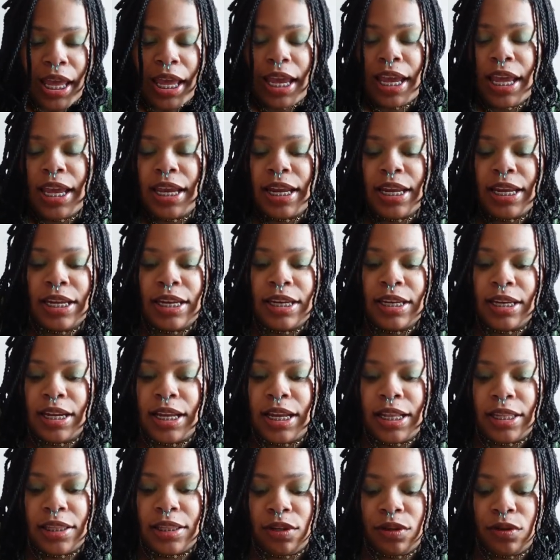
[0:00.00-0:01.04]
And
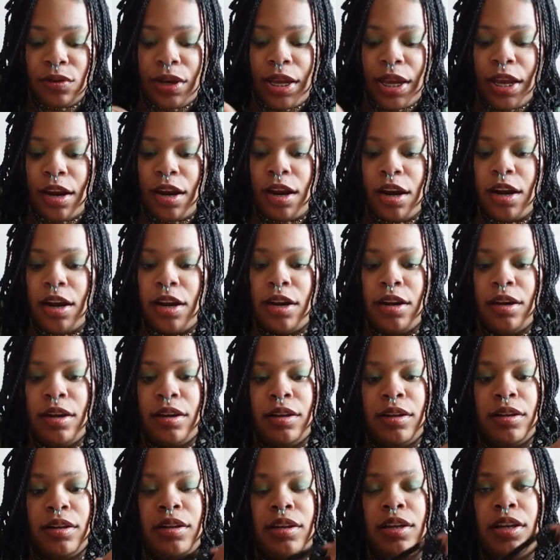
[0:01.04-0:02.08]
a little hair,
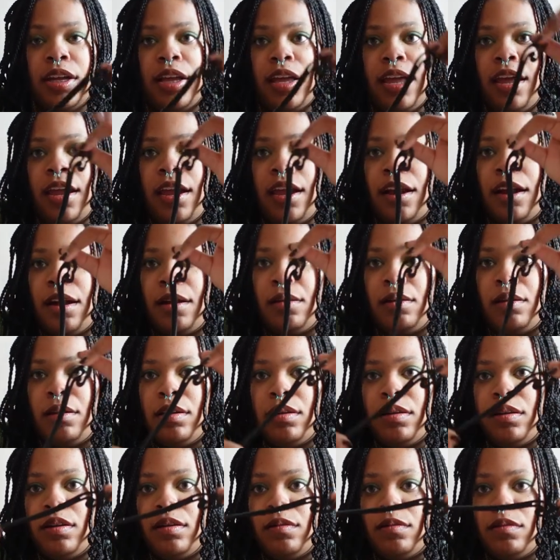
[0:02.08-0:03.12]
hair
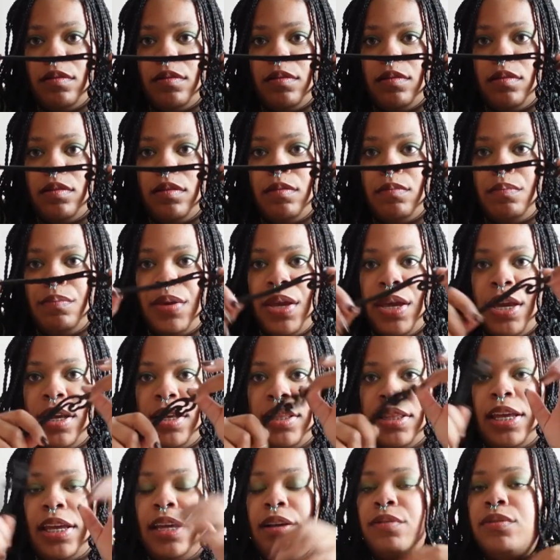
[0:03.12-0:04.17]
pick,
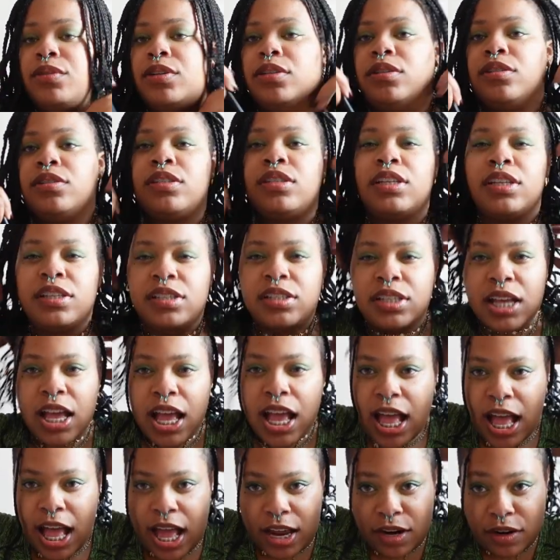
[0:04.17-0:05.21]
like one of those things.
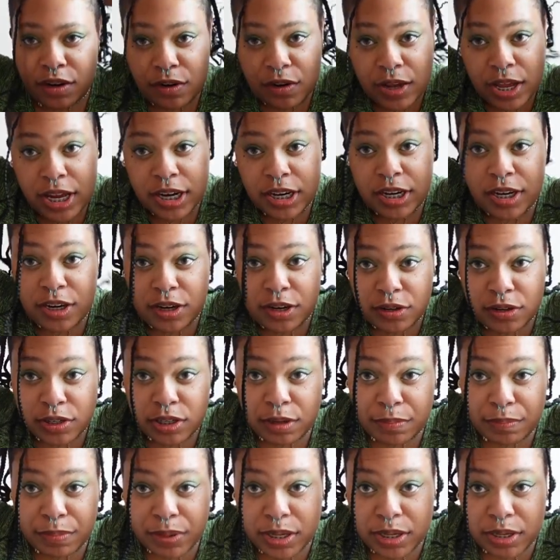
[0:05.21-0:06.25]
I don't know how to use
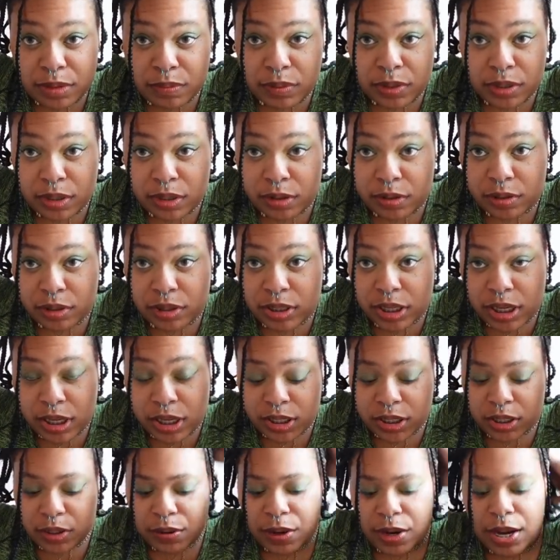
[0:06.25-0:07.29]
it, but it's one of those
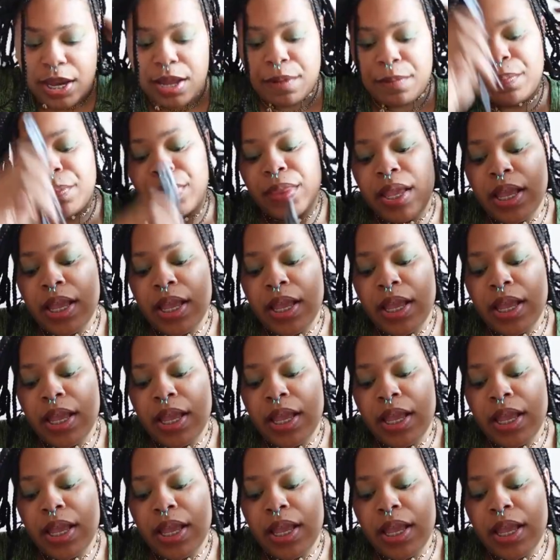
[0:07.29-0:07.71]
things, right?